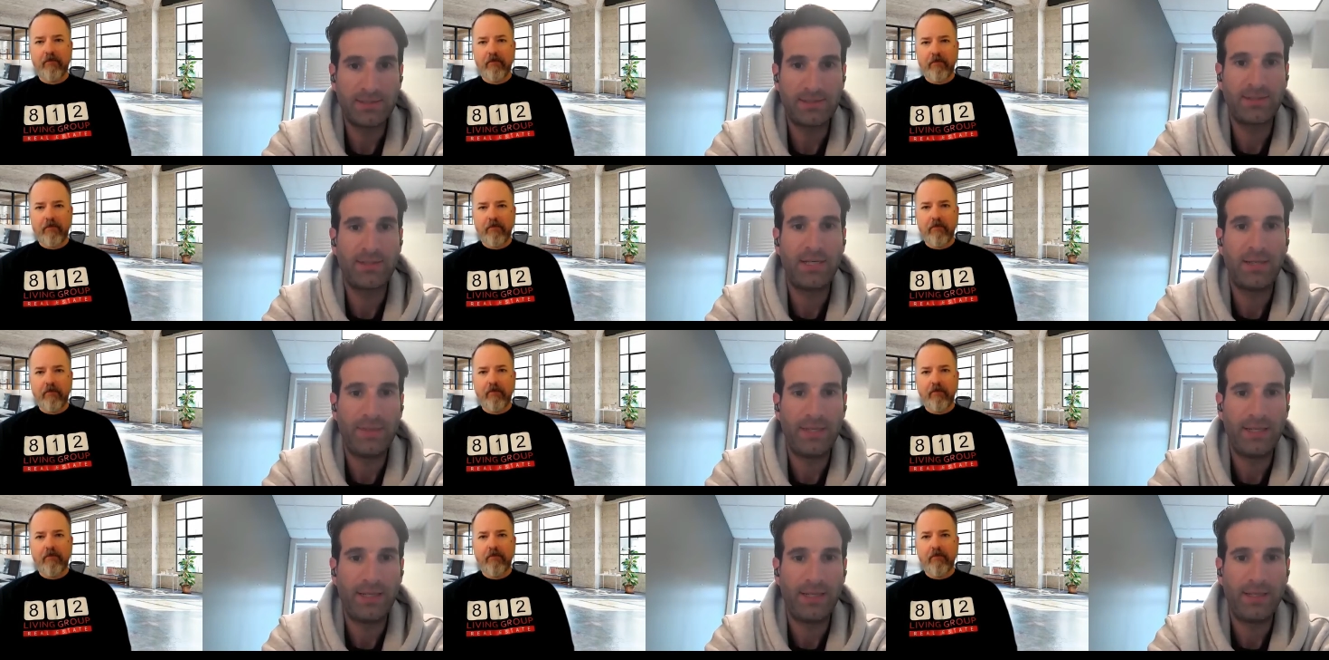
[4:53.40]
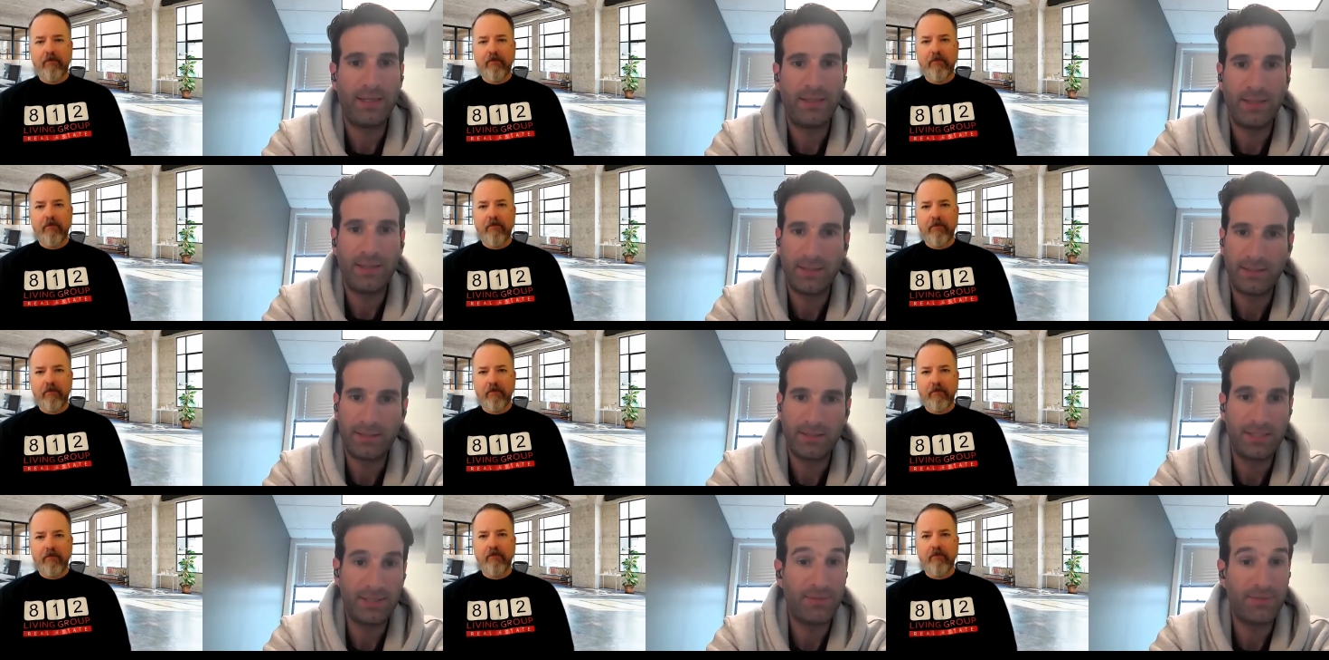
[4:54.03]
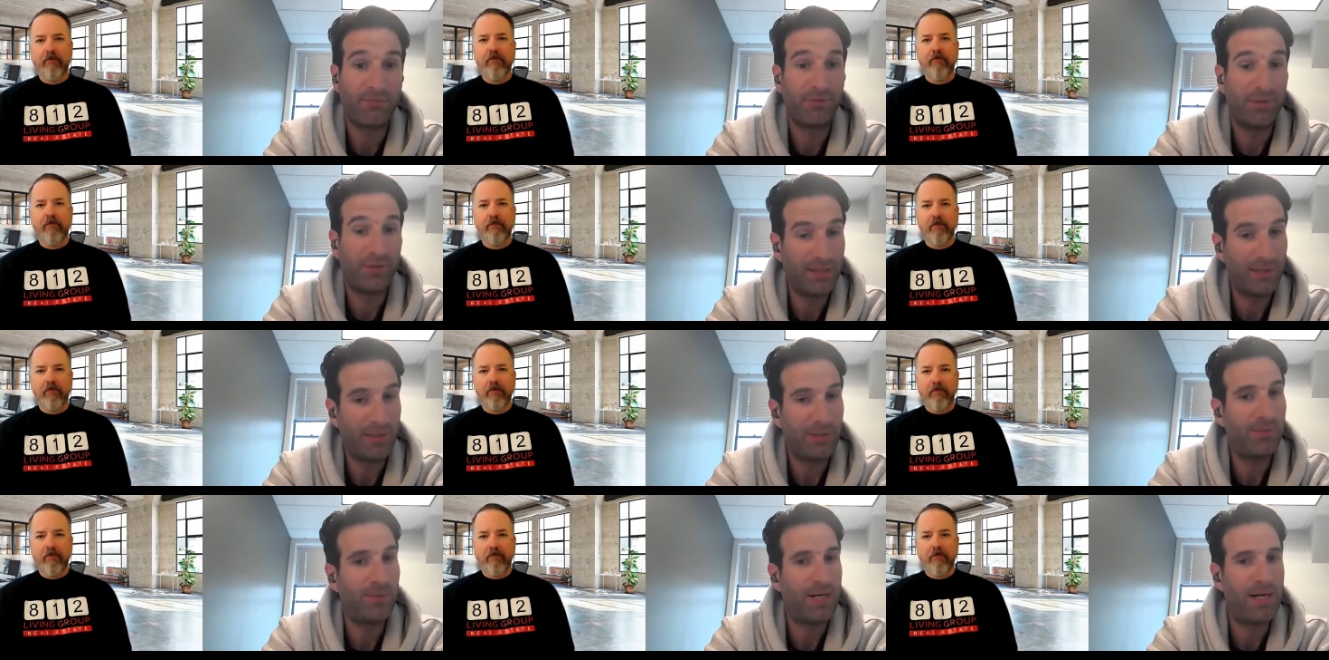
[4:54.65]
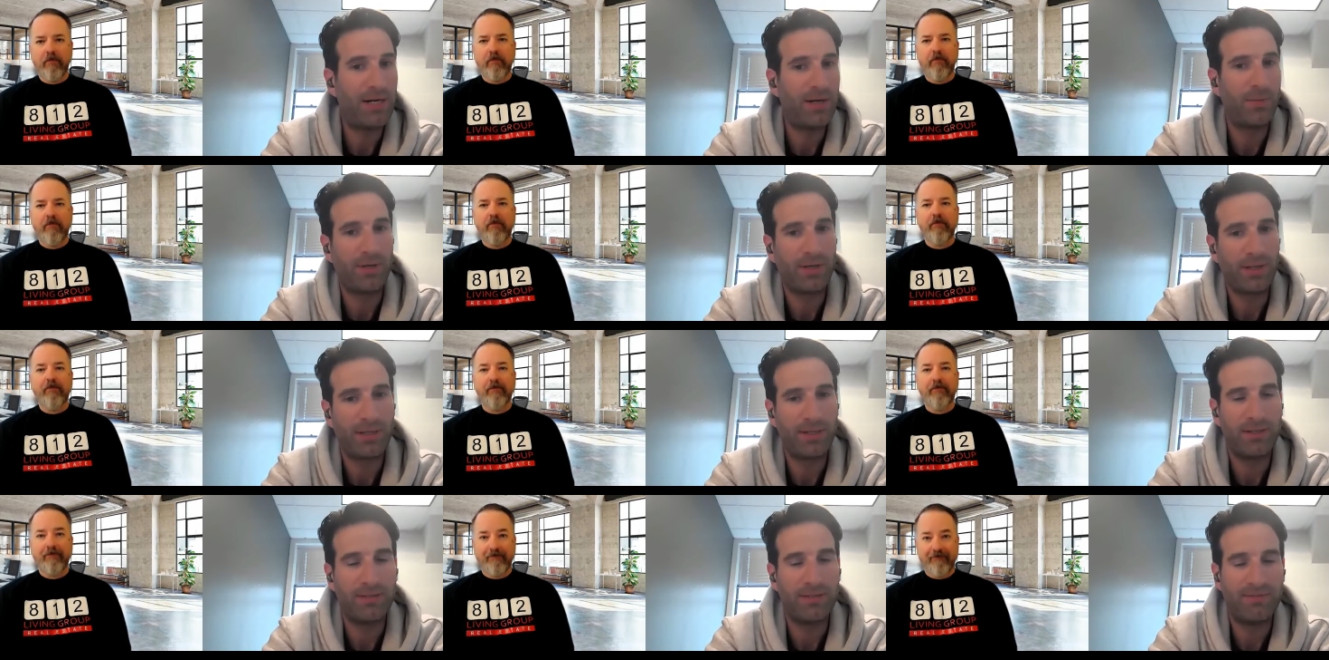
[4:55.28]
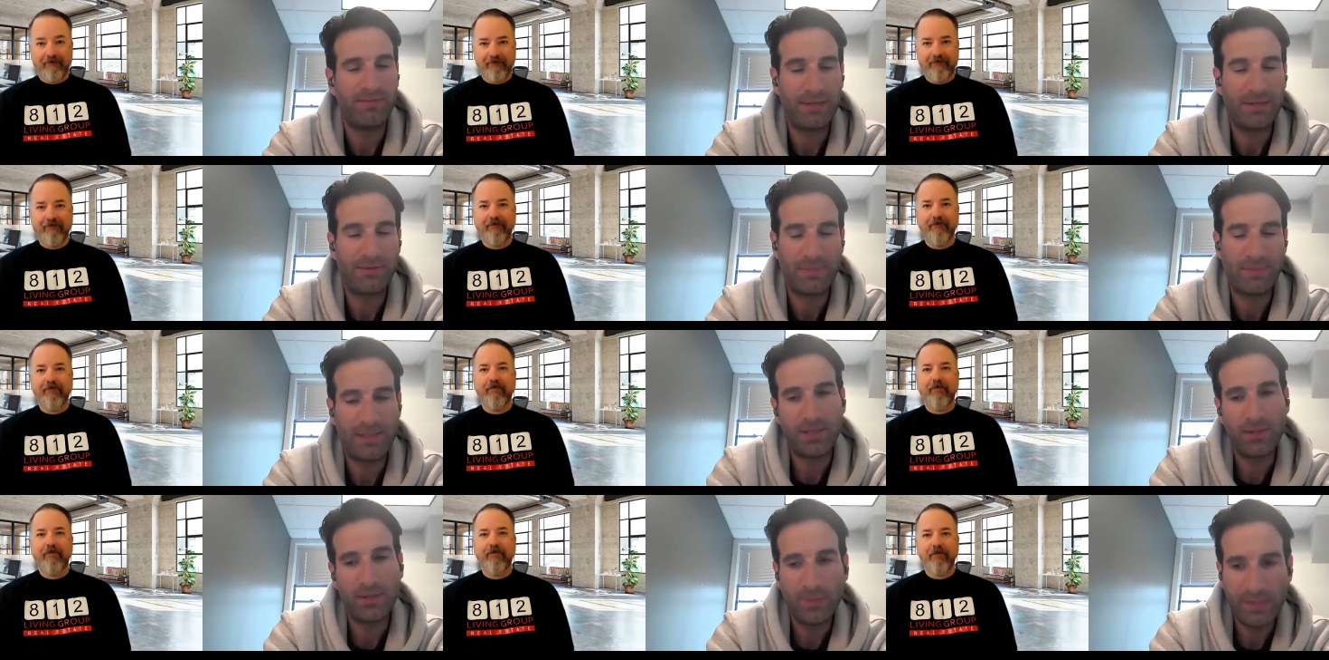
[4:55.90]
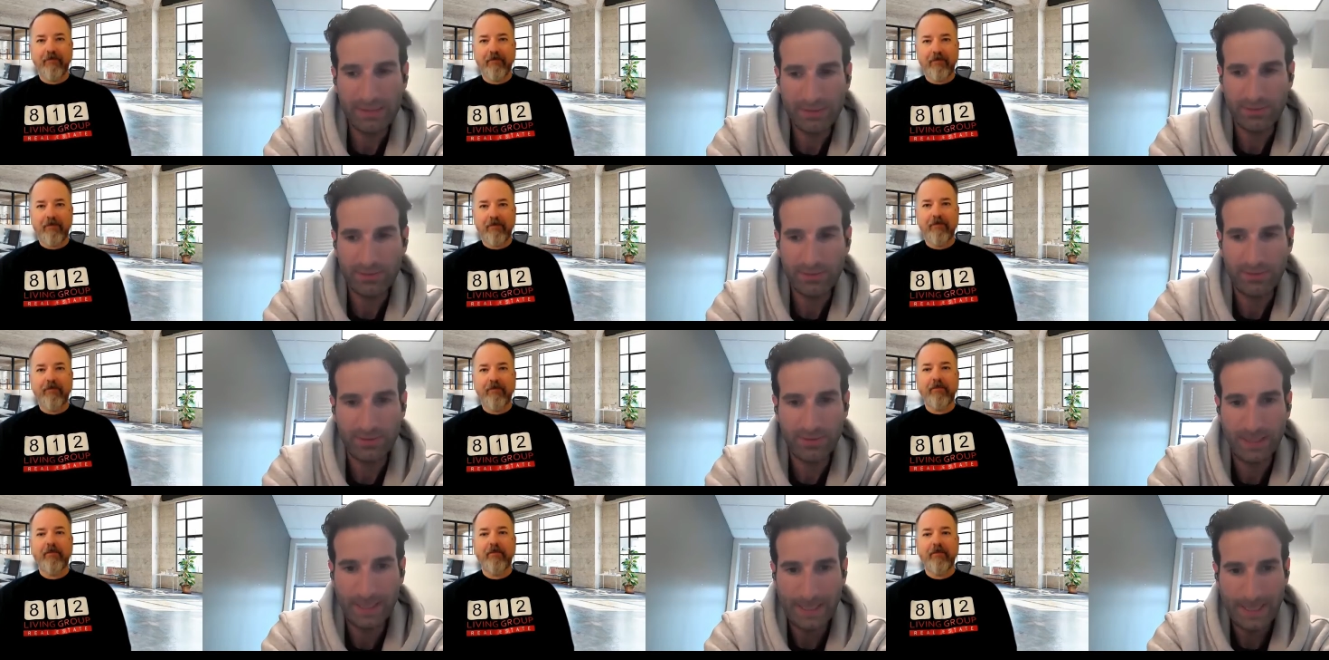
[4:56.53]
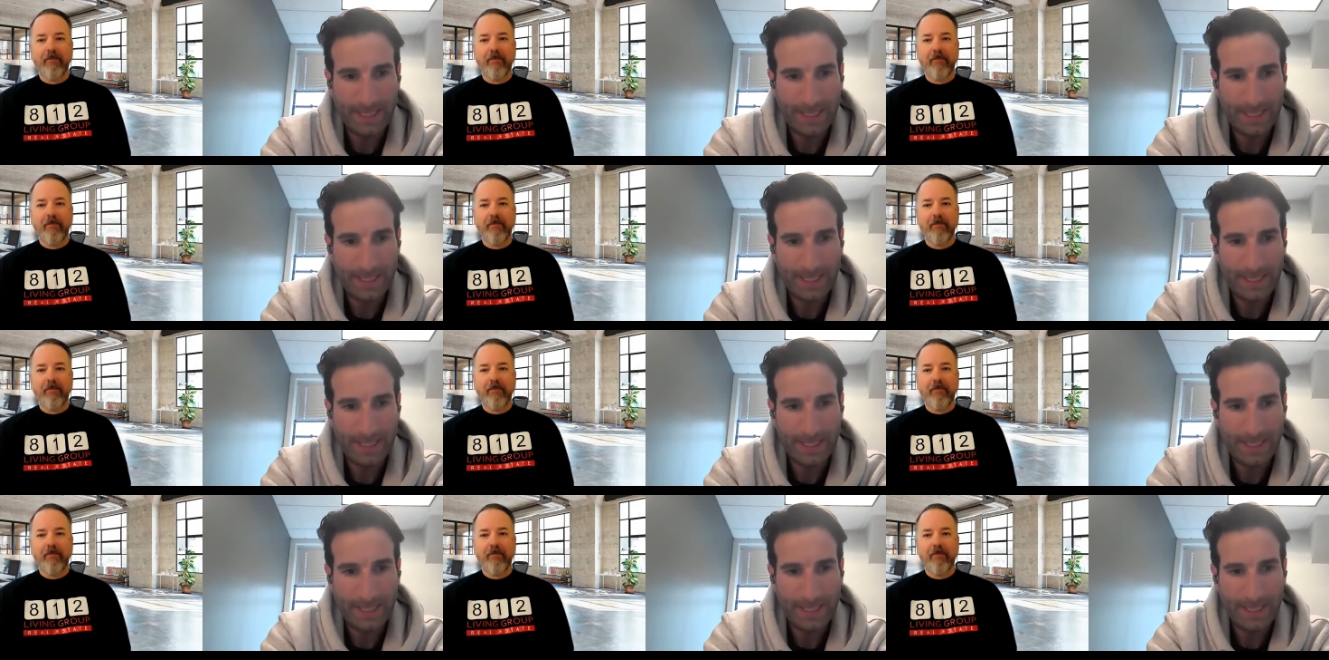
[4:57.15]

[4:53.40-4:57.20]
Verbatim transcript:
Speaker 1: come in, and there's some really cool artwork in the Veterans Parkway store.